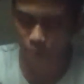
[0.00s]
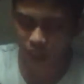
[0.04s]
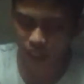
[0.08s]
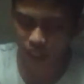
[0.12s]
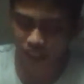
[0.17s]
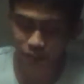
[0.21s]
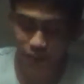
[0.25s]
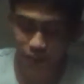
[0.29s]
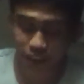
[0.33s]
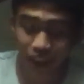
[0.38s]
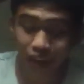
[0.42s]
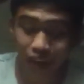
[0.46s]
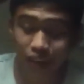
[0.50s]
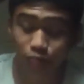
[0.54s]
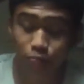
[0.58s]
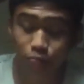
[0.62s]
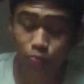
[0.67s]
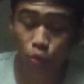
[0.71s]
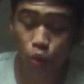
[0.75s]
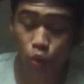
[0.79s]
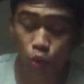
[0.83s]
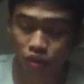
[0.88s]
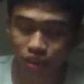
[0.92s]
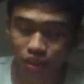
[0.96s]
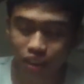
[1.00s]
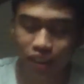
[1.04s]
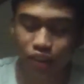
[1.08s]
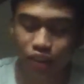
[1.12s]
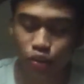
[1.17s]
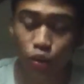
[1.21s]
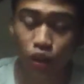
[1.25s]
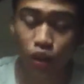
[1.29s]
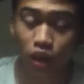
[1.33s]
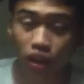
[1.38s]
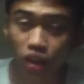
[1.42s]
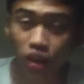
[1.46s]
Beer is very
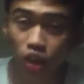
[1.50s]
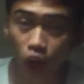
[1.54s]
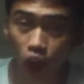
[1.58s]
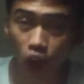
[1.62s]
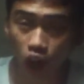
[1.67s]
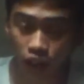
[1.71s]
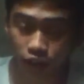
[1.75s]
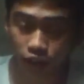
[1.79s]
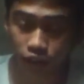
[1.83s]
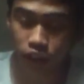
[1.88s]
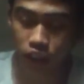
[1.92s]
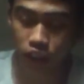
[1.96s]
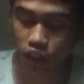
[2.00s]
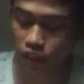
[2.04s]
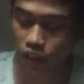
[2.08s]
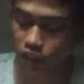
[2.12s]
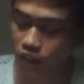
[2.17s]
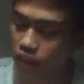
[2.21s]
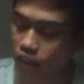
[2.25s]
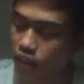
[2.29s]
important to our lot.